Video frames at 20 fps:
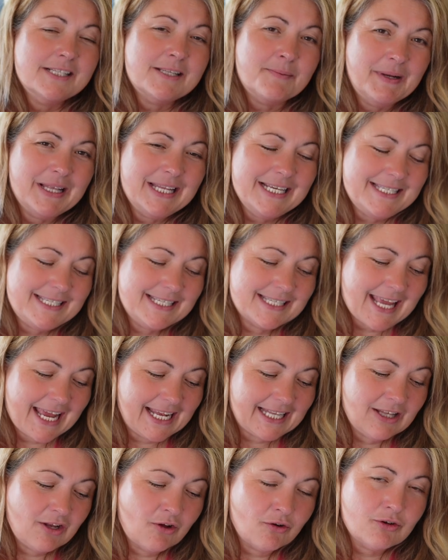So my list is
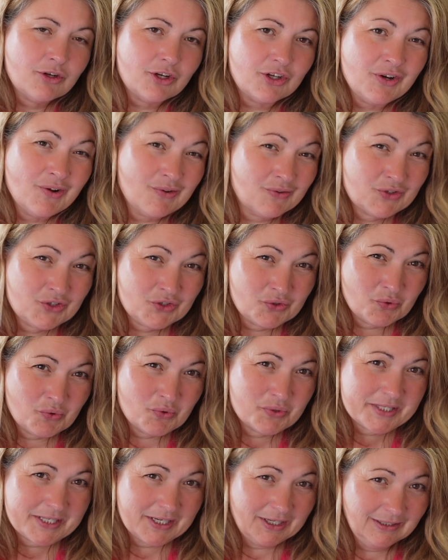getting longer, not
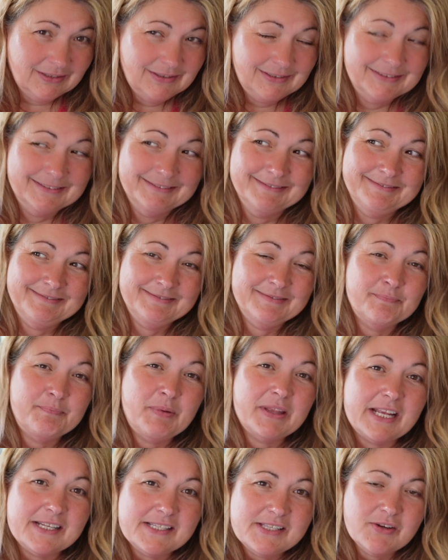shorter.
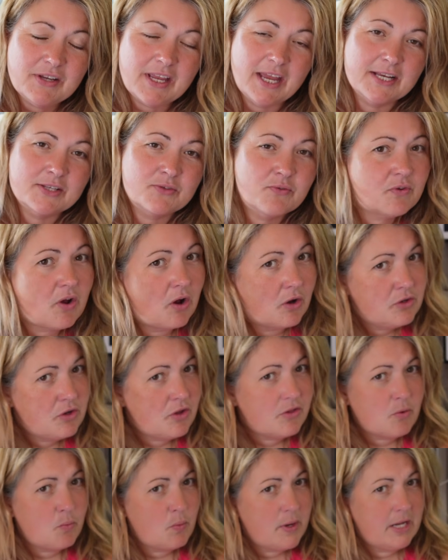But that's okay, because we've got
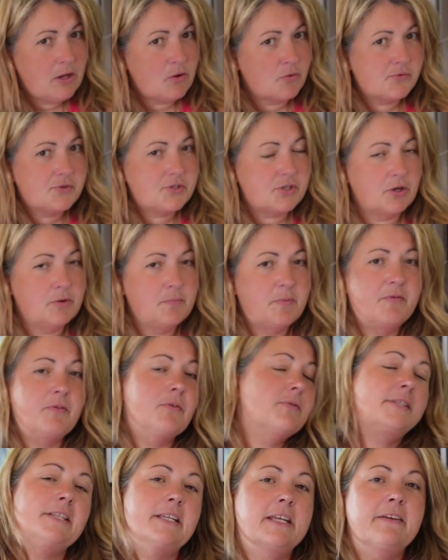another week or so
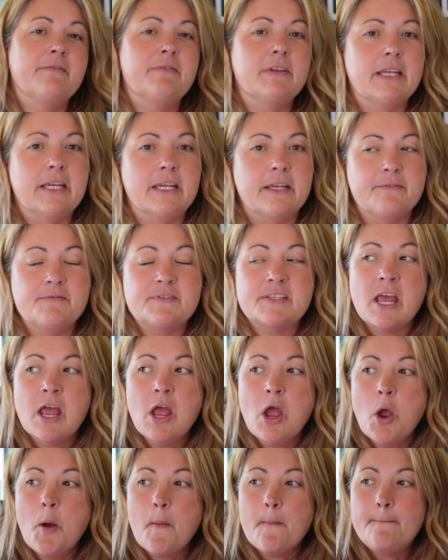before Steve leaves.
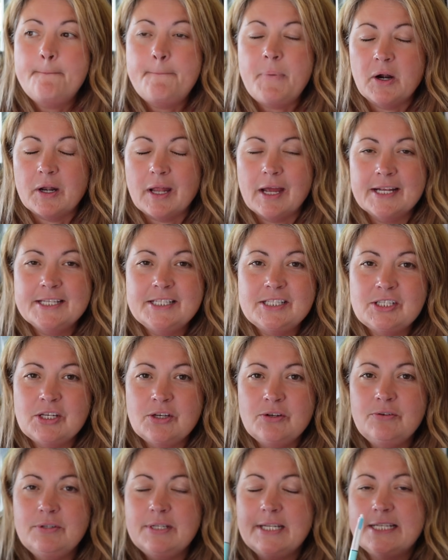But I
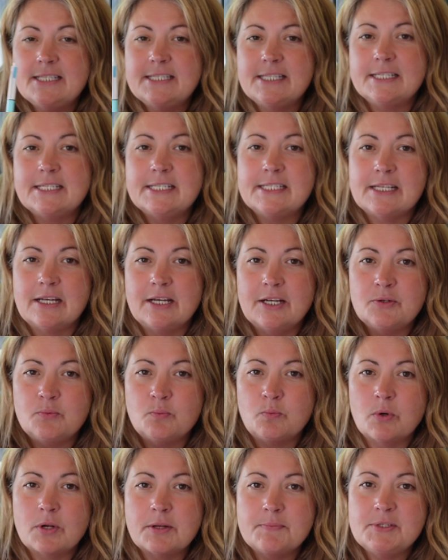do need to
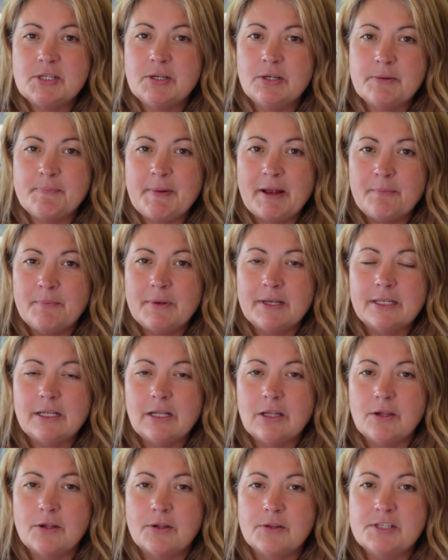decide what I'm doing about my
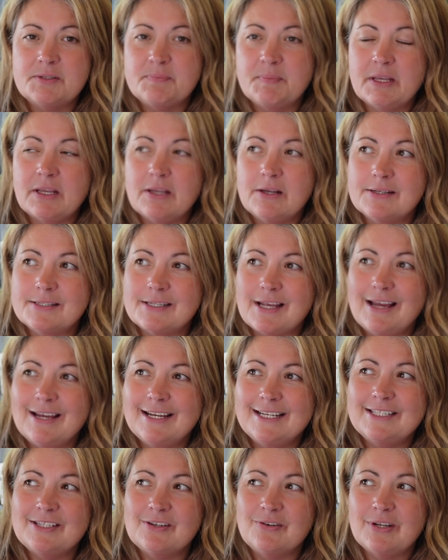clothes, because
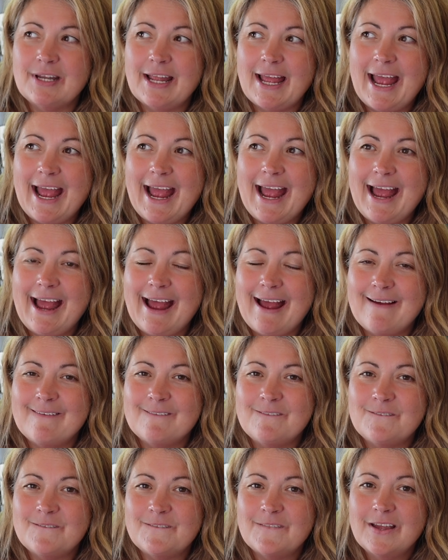I've
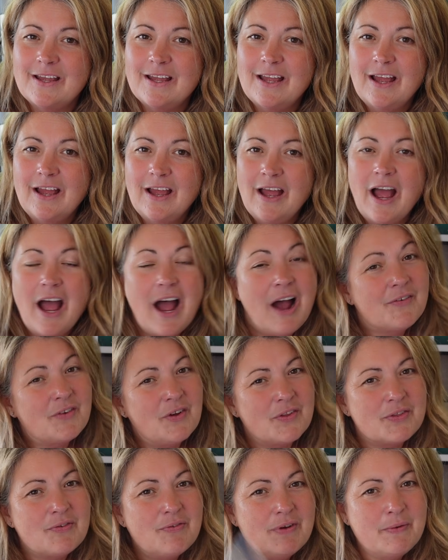
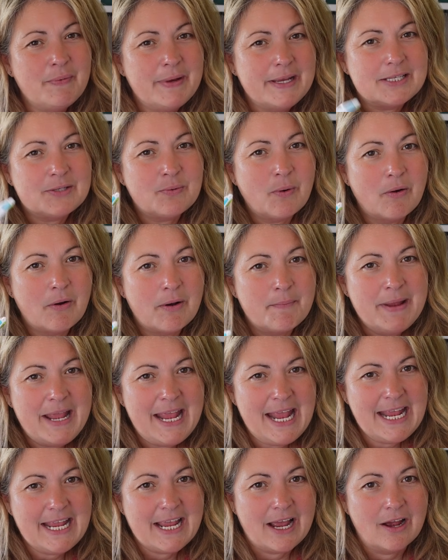got 3 weeks where I'm
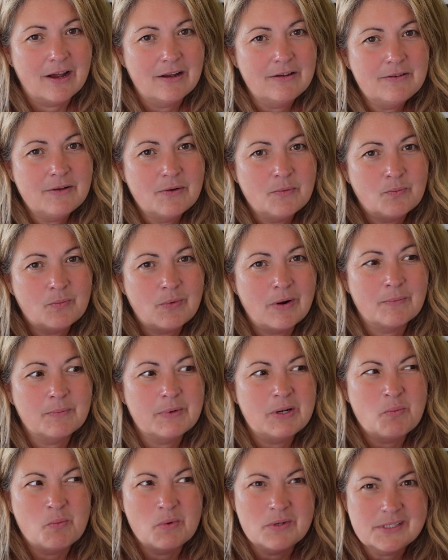here, where I'm
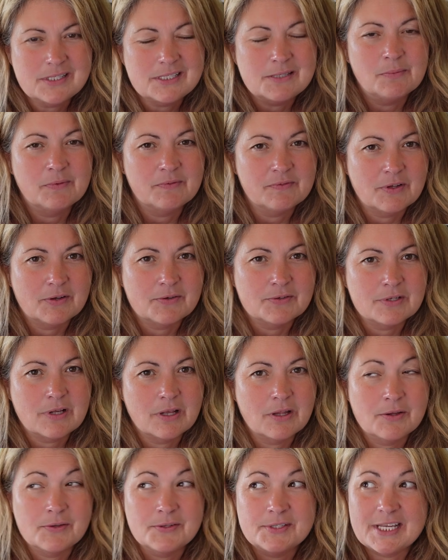going to want some of those
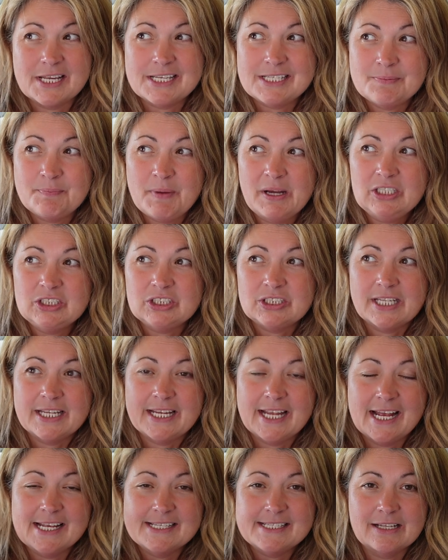clothes,
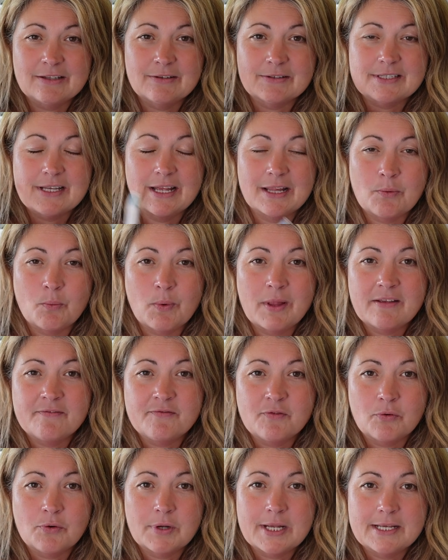especially as it looks like the weather
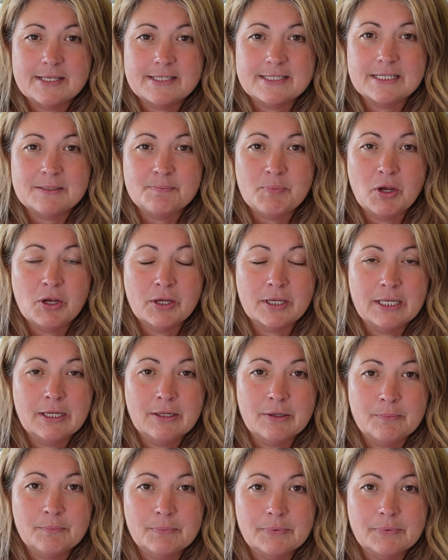forecast is perking up.